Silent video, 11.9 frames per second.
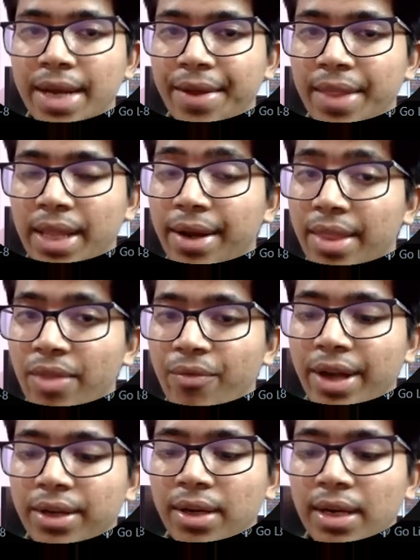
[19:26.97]
that is its
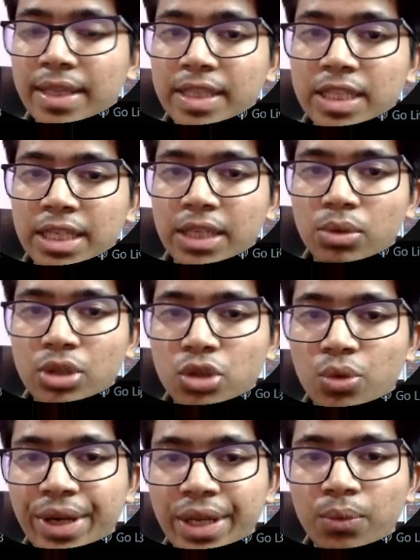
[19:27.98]
vector list equals
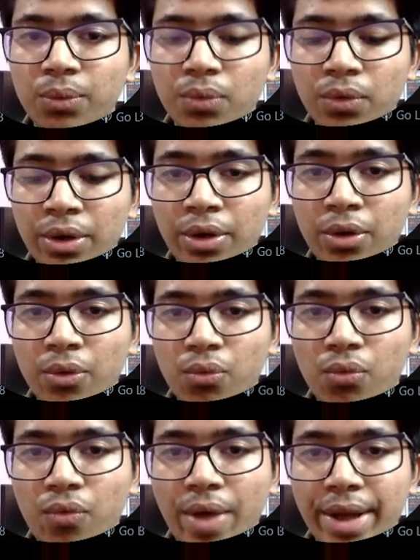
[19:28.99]
to new
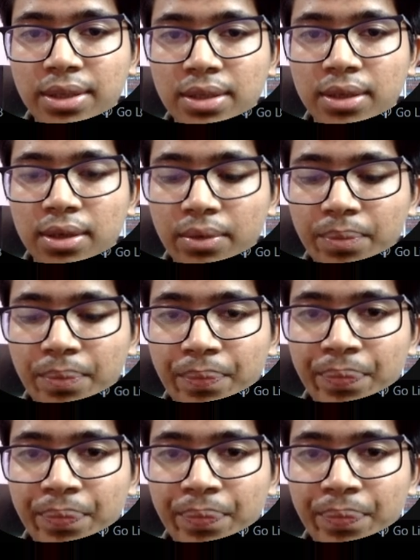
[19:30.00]
vector